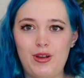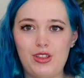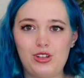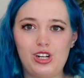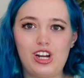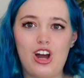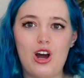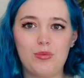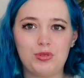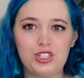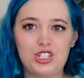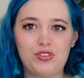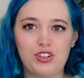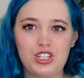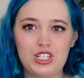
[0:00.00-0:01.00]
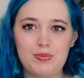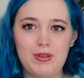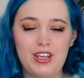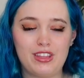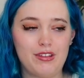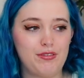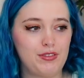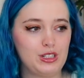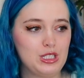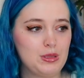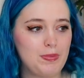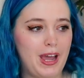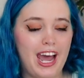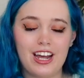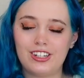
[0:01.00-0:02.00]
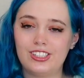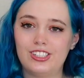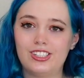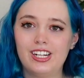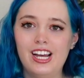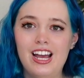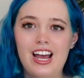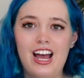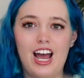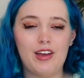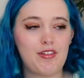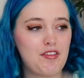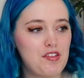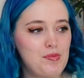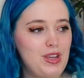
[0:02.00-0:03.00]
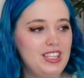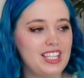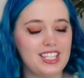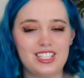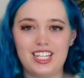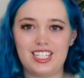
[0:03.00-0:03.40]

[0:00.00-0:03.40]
rather accomplished for this being the first pattern I've ever made that,